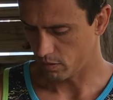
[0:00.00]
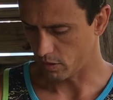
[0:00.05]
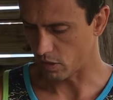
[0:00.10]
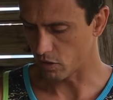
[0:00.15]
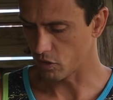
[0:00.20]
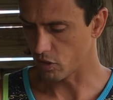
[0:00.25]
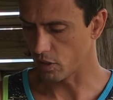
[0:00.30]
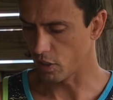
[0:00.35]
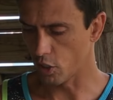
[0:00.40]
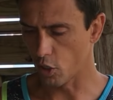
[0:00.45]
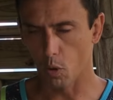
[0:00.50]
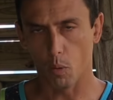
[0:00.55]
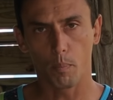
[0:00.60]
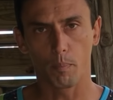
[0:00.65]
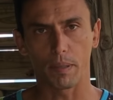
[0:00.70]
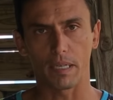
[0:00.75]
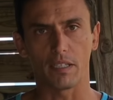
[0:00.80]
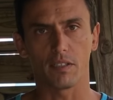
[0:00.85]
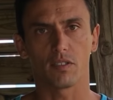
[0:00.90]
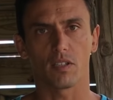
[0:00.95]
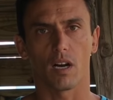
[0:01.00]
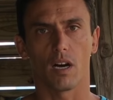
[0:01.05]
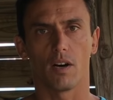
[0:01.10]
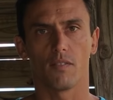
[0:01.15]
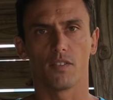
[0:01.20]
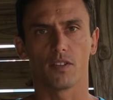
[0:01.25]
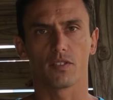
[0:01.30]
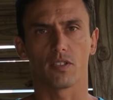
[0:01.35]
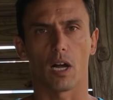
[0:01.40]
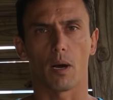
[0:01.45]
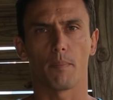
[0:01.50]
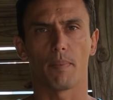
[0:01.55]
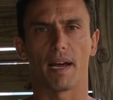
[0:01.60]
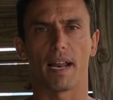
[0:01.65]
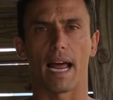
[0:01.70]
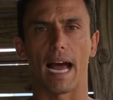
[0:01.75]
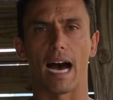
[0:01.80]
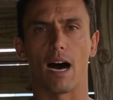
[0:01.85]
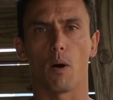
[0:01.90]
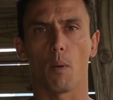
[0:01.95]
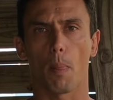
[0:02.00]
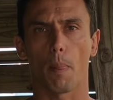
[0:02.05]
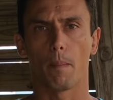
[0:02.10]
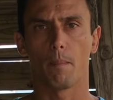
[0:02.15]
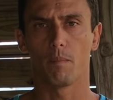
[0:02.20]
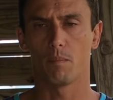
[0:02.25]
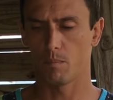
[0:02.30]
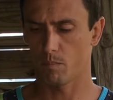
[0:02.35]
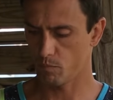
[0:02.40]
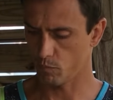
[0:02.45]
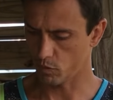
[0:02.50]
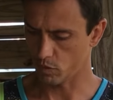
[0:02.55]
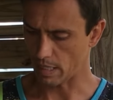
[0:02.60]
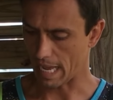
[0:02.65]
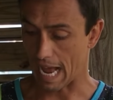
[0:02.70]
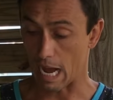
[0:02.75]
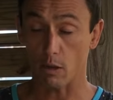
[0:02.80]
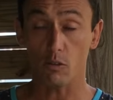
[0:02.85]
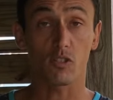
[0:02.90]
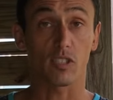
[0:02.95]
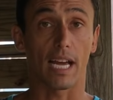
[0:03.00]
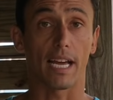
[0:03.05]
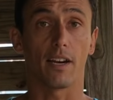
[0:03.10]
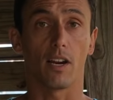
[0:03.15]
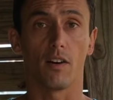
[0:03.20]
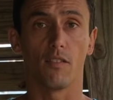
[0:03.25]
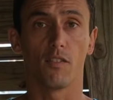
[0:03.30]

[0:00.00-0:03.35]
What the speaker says: there's a little piece of the stomp pad outside